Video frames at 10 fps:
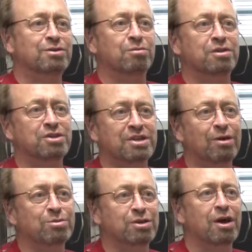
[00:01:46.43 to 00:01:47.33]
On the mm-hmm.
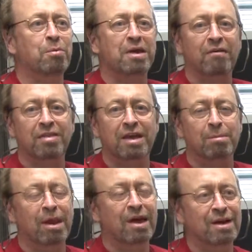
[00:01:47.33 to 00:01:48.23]
south side, we have the
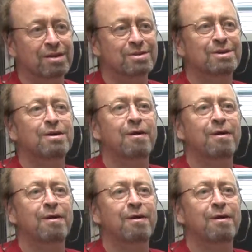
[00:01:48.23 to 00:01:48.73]
Himalayas.